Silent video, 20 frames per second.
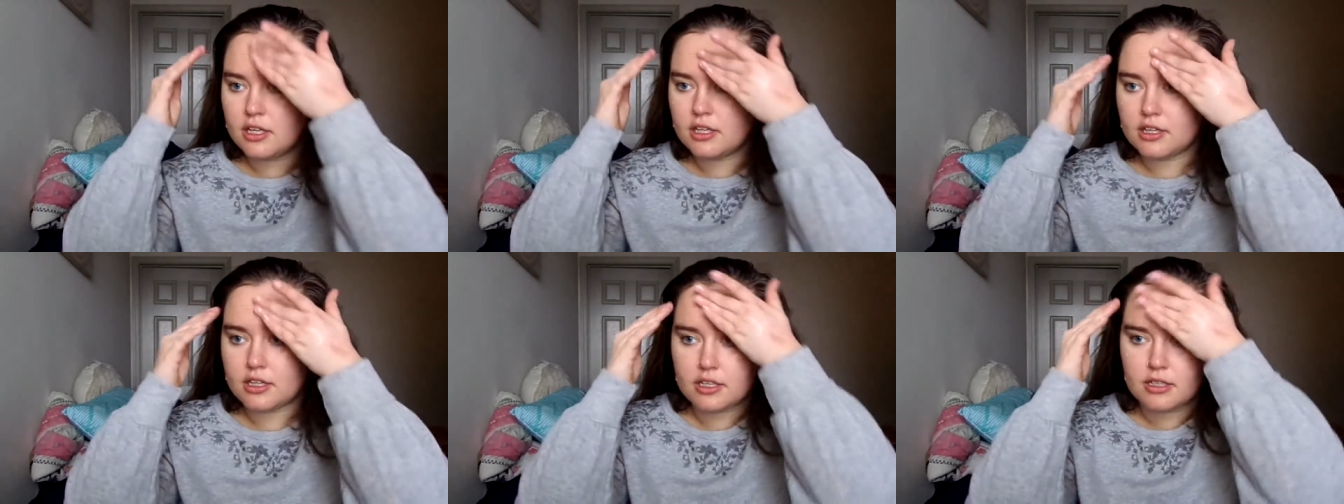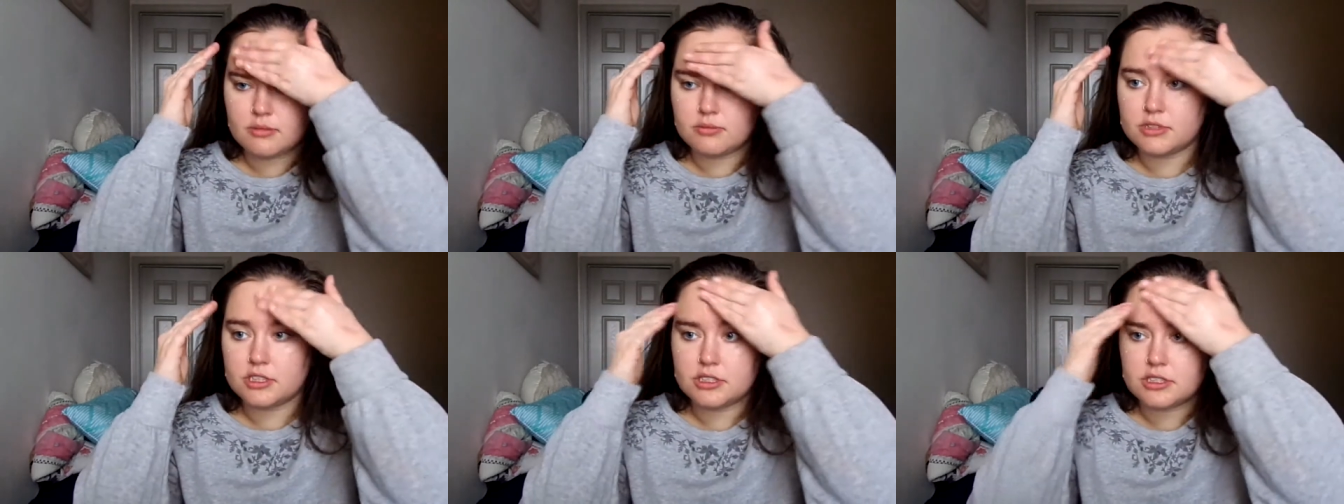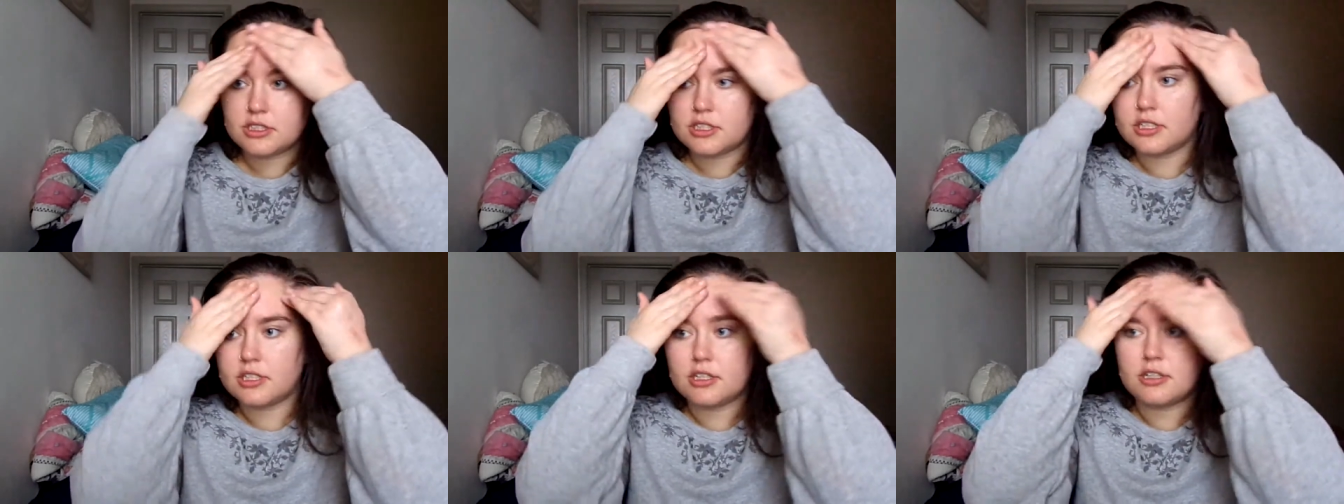And I'm just
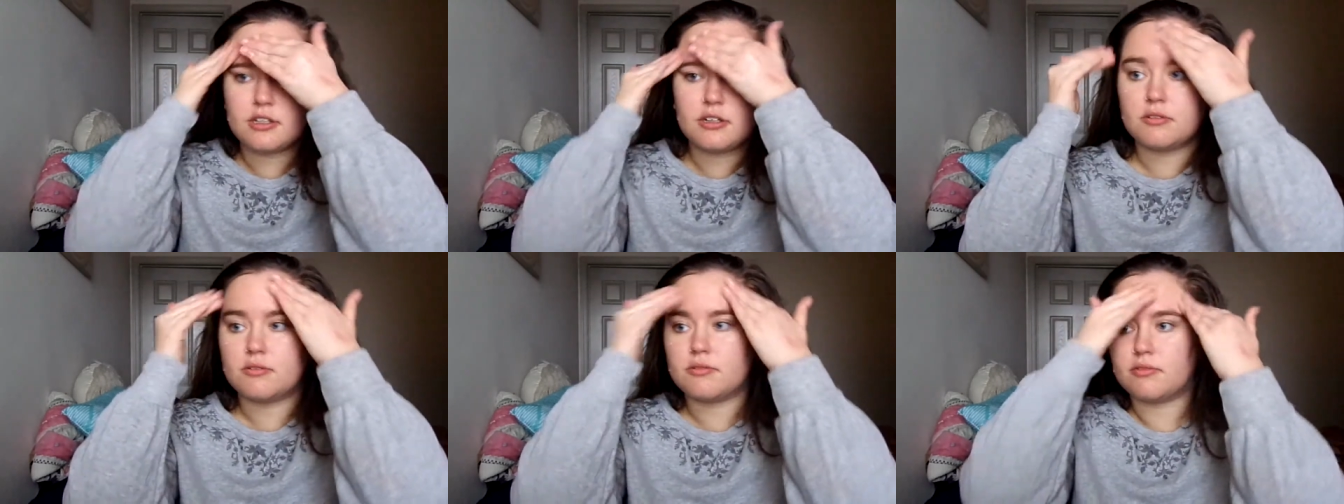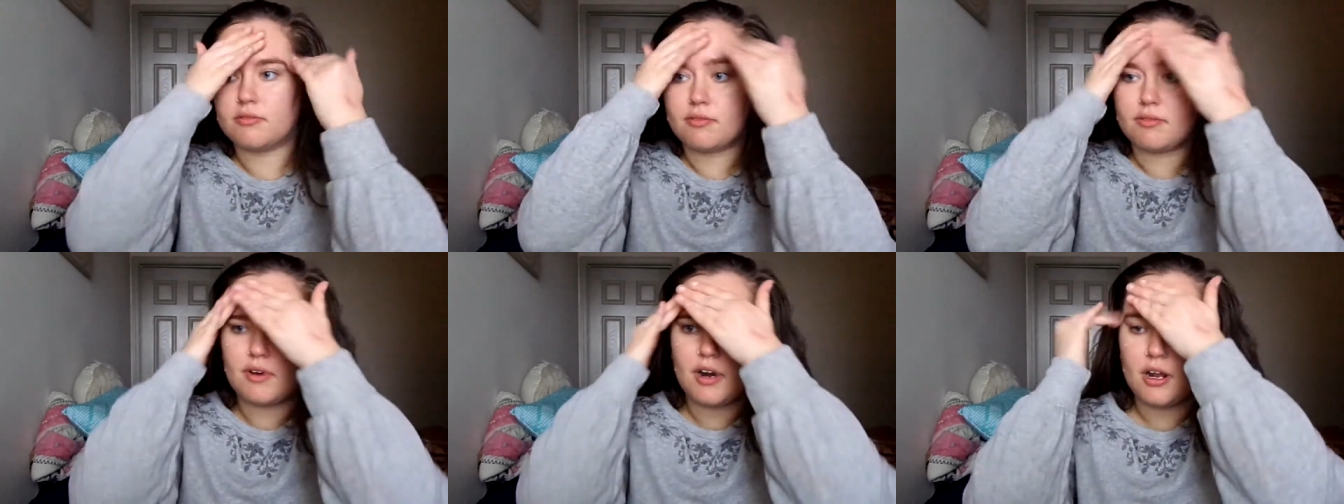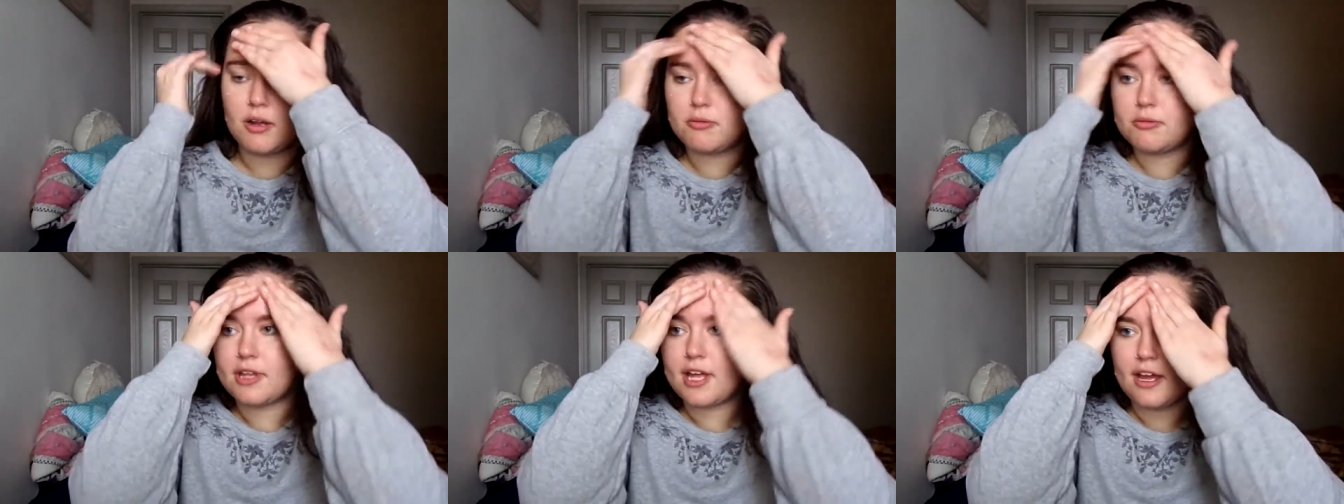gonna
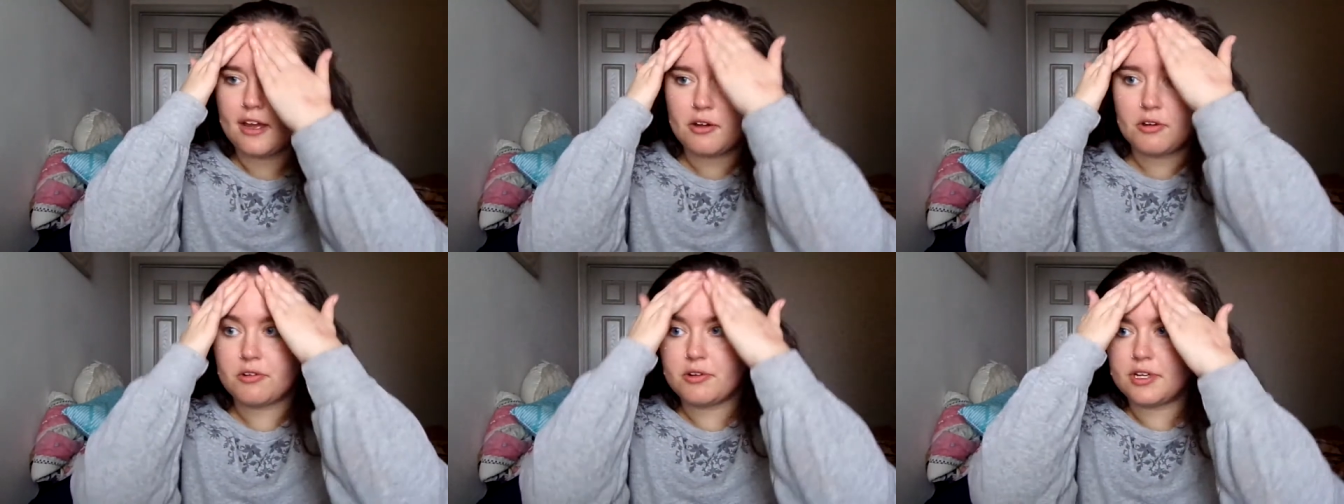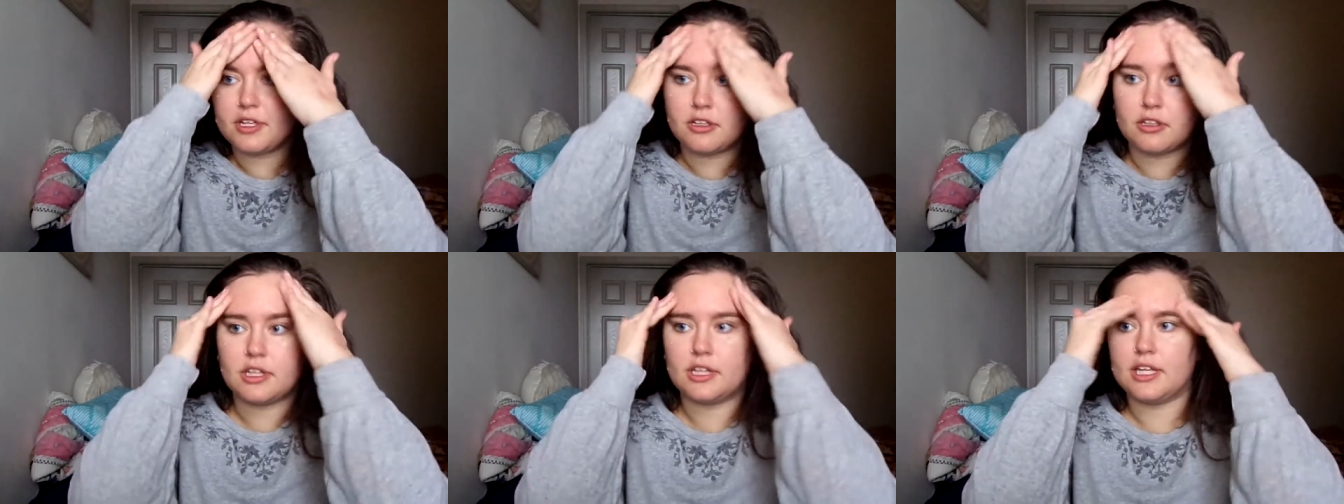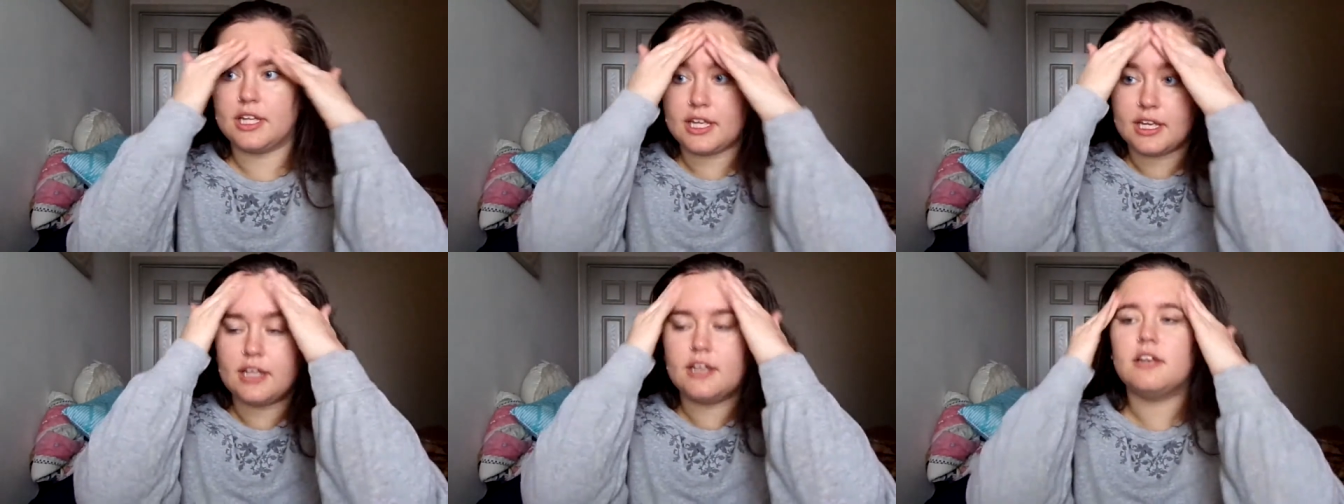rub that oil
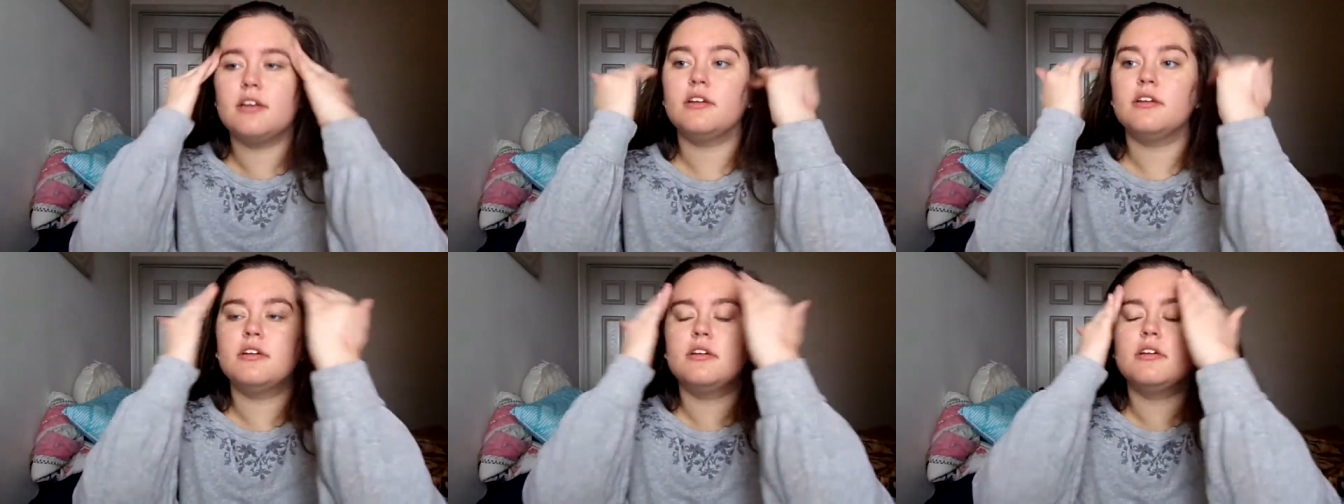in.